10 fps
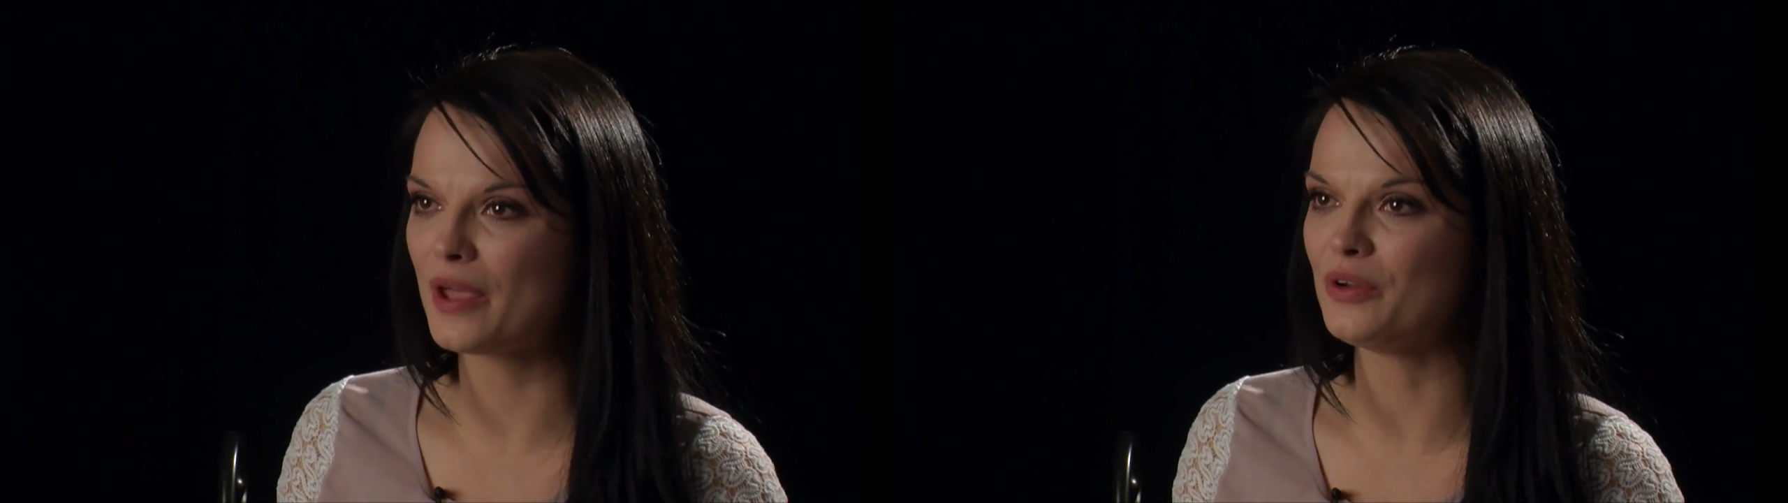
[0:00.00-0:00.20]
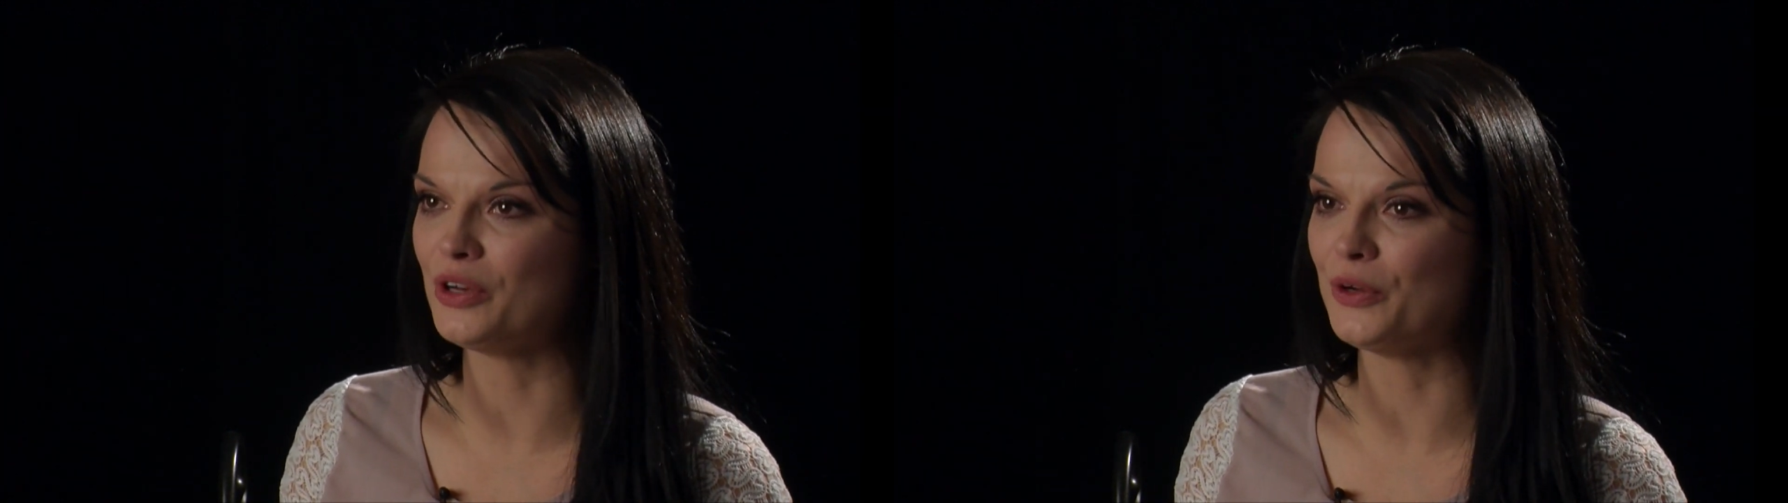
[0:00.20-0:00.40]

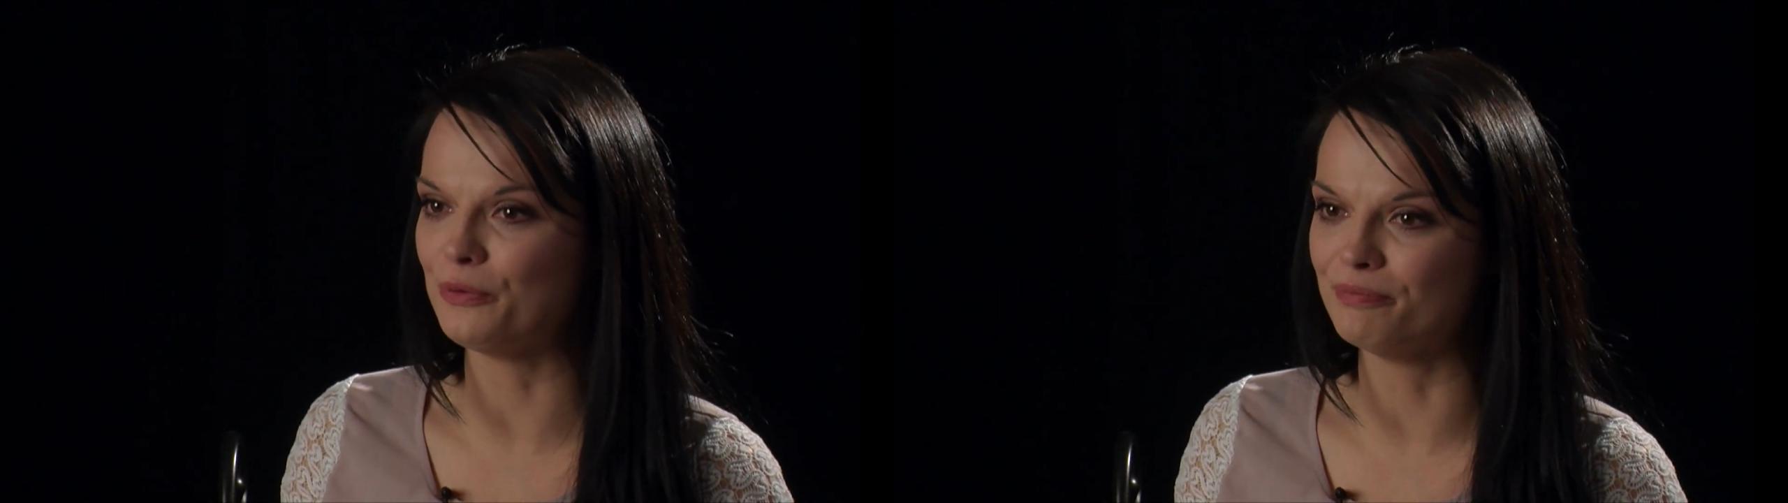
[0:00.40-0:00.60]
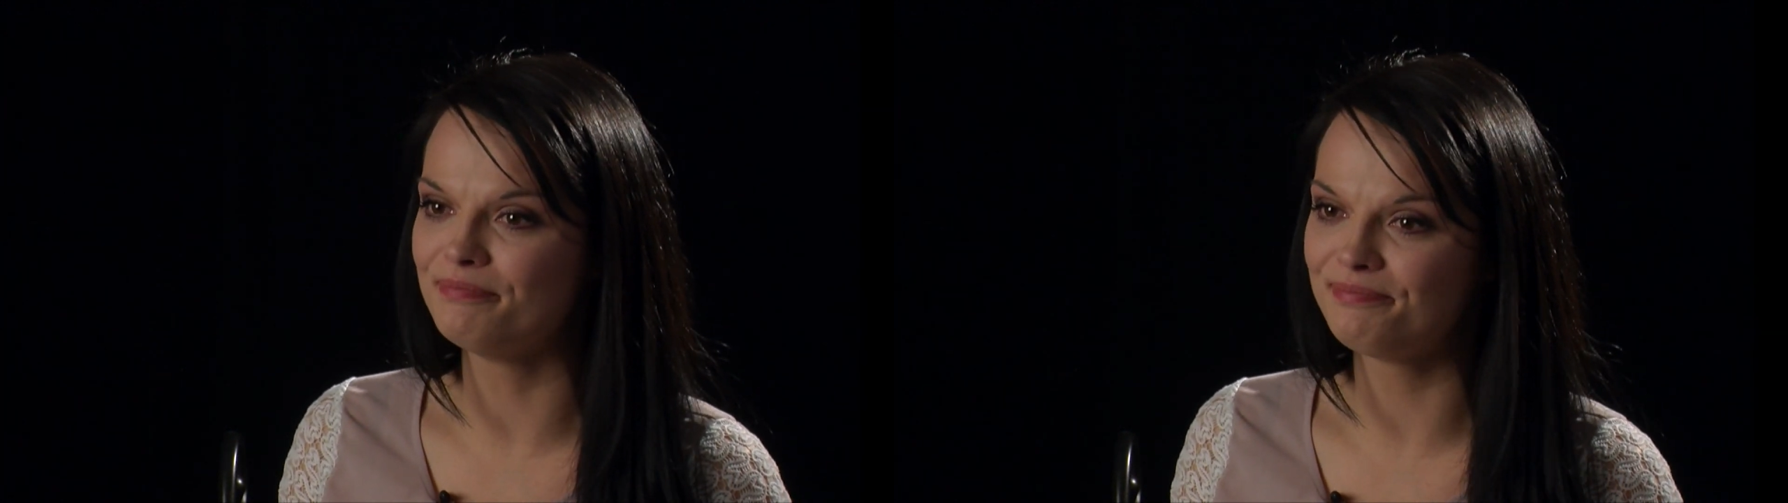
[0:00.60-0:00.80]
who
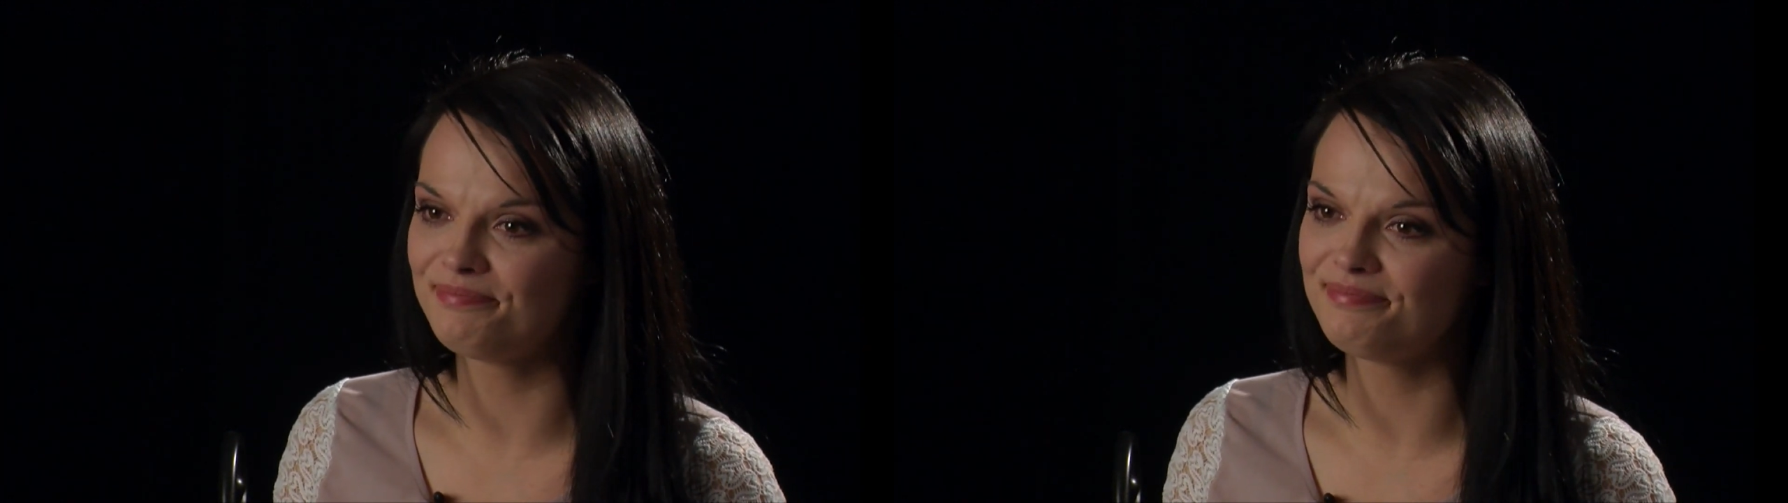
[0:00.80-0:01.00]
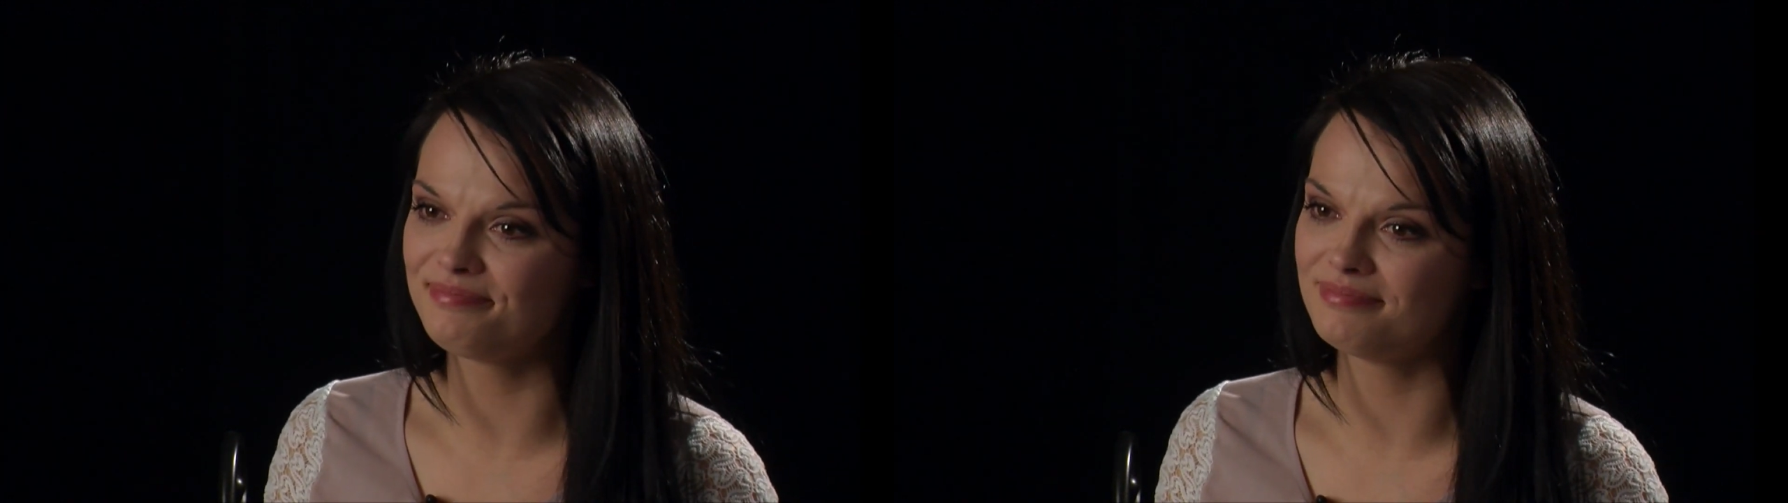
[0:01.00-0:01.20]
knew,
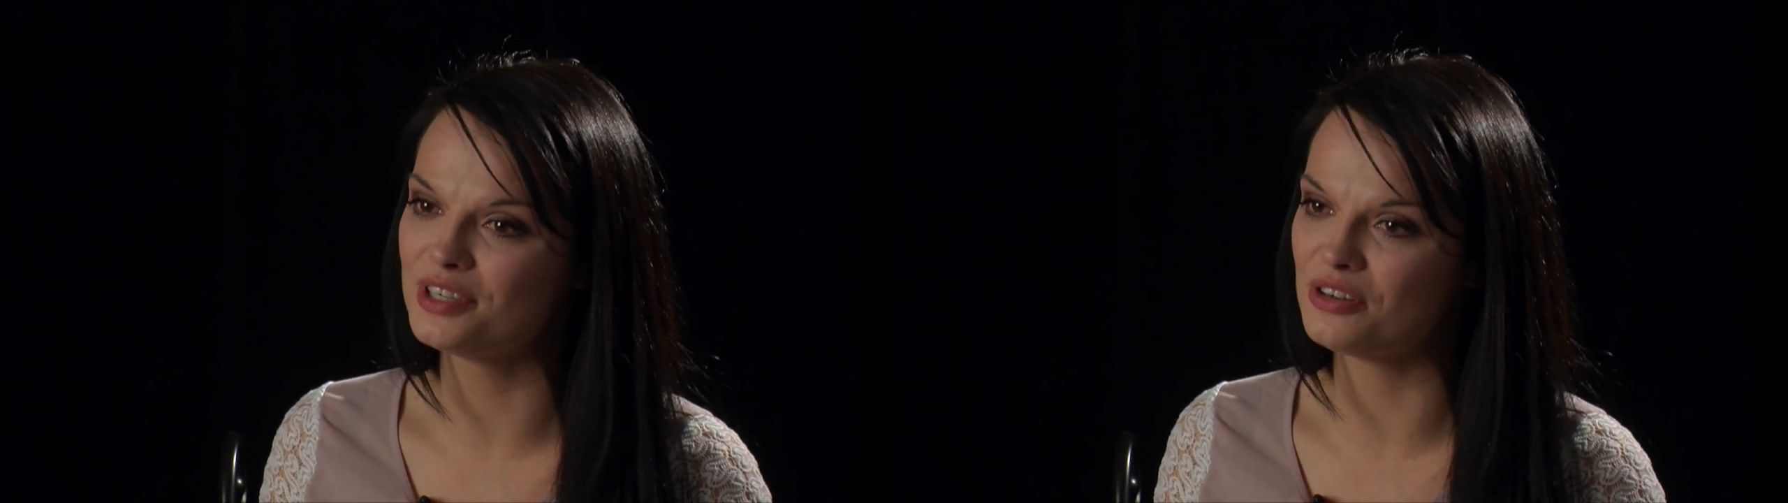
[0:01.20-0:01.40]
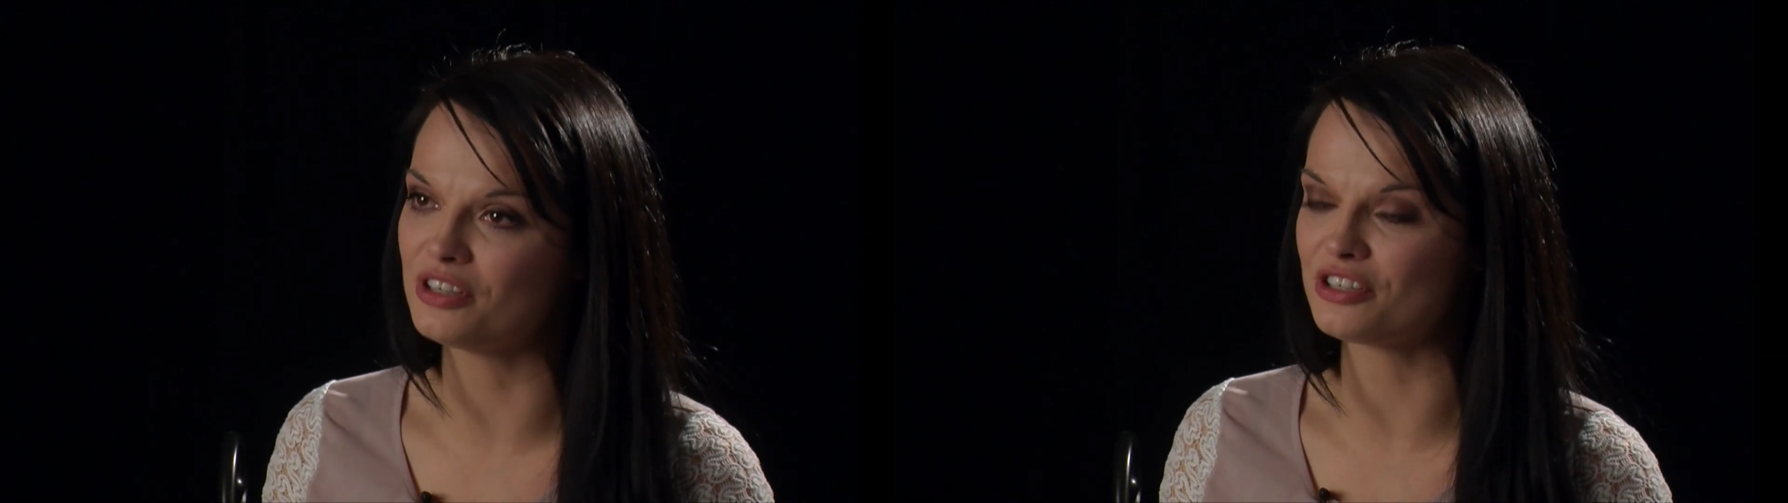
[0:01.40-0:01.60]

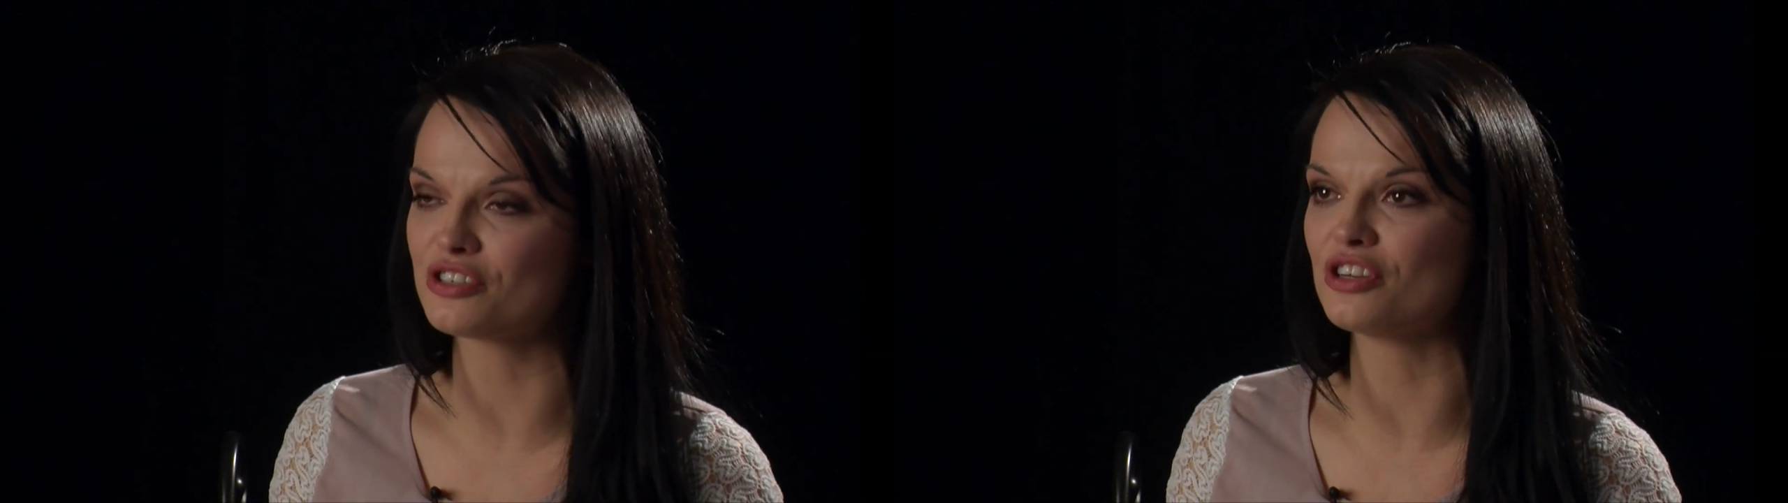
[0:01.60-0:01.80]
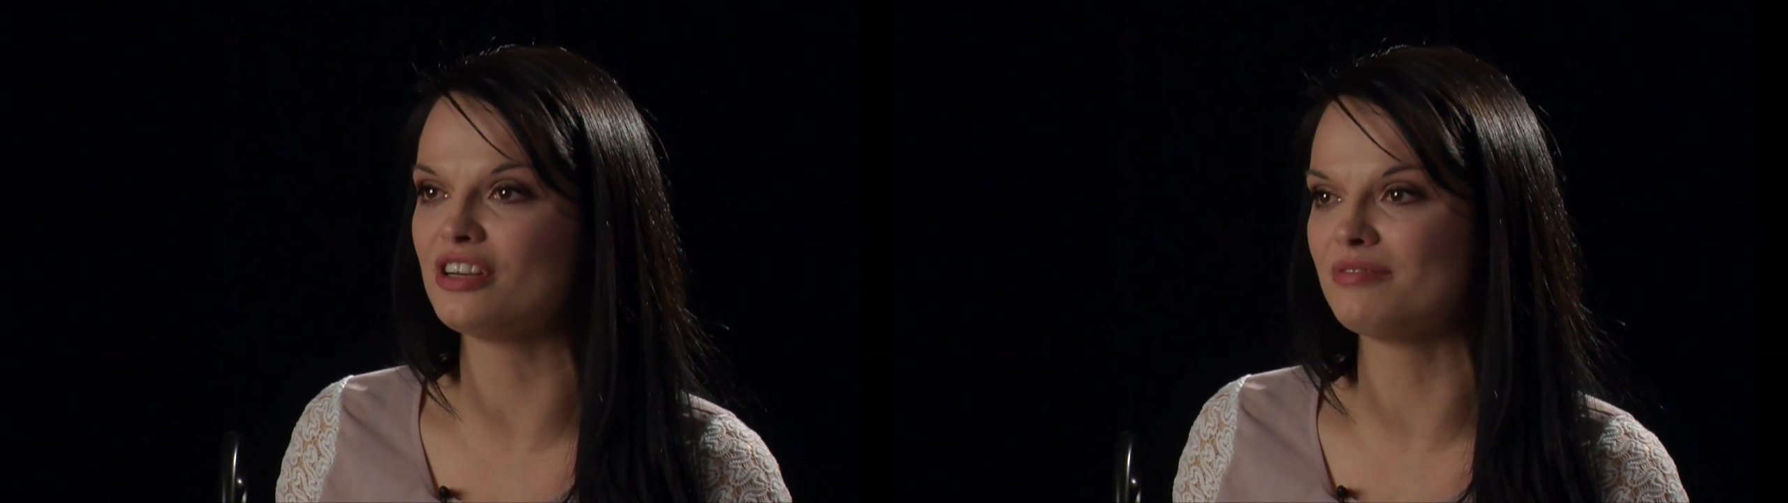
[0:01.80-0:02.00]
who
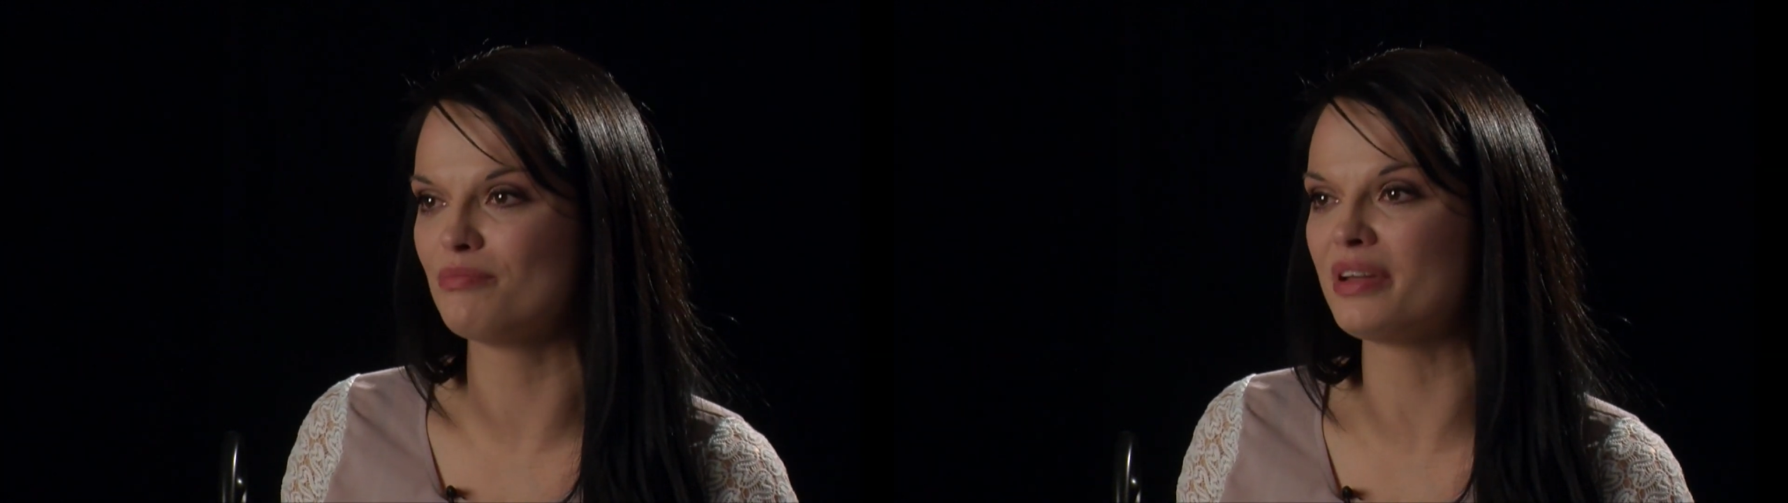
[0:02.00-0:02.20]
understood.